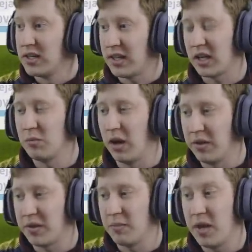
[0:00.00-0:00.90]
second
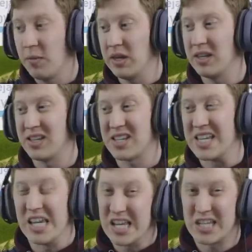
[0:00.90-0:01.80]
month and maybe
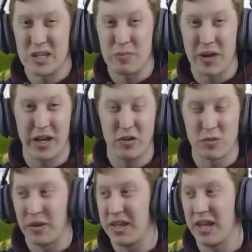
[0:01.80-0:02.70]
sneak into the playoffs
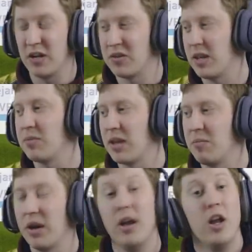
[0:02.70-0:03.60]
by the end of
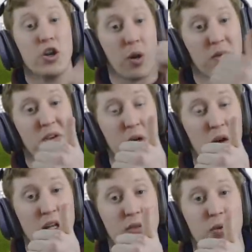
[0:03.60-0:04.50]
September. Drop the video
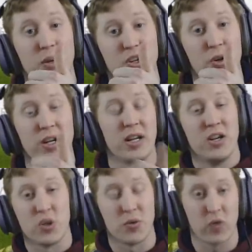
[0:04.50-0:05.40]
like if you enjoyed.
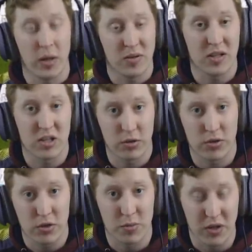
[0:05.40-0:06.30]
Subscribe to the channel too to